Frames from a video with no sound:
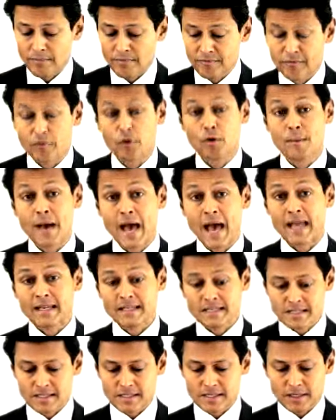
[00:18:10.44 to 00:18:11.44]
format.
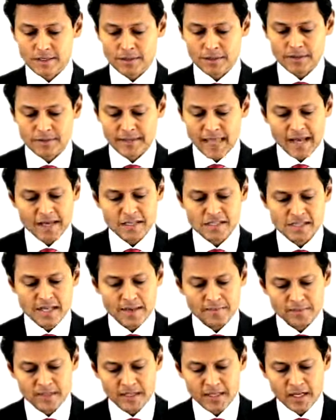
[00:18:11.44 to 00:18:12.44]
So that is
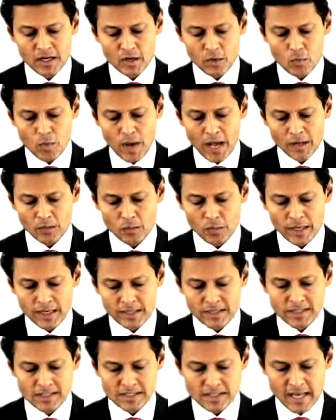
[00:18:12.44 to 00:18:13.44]
something well
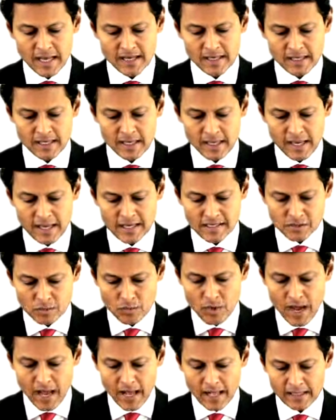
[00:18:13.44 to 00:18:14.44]
worth studying as
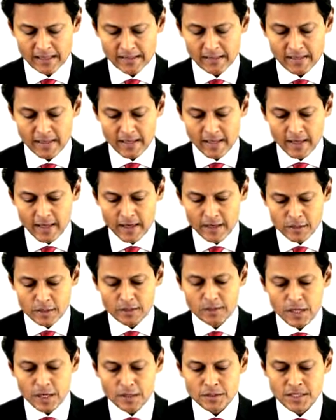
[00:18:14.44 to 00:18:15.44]
well.
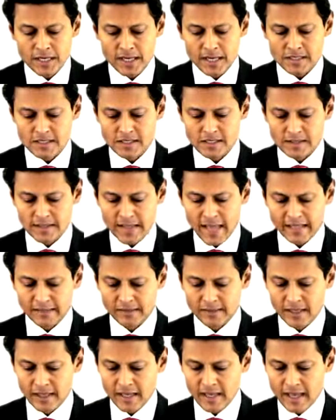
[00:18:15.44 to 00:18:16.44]
Do notice
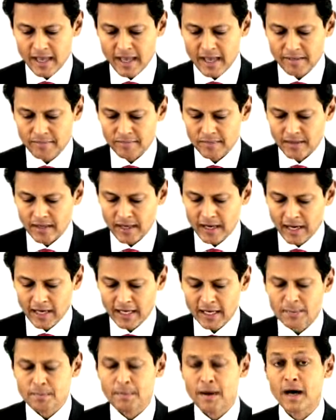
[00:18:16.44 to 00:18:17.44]
that the
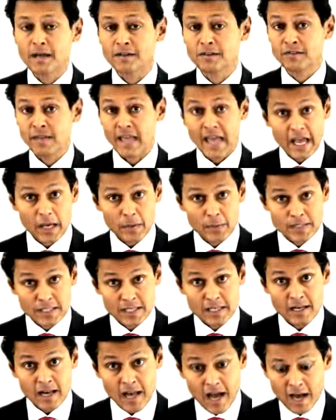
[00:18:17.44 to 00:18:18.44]
early part of the
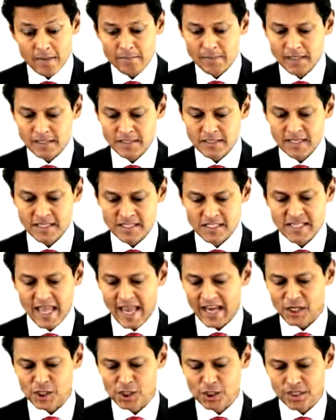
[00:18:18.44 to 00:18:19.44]
equity and liability
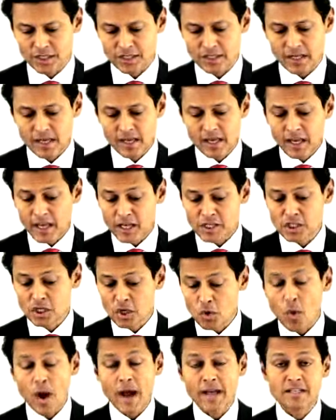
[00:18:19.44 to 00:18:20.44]
section is
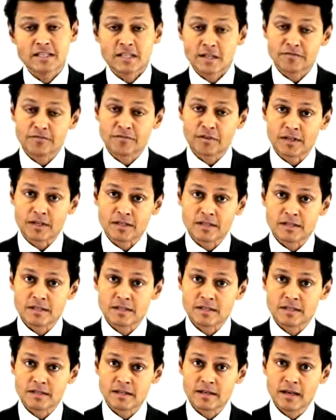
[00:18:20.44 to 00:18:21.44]
quite different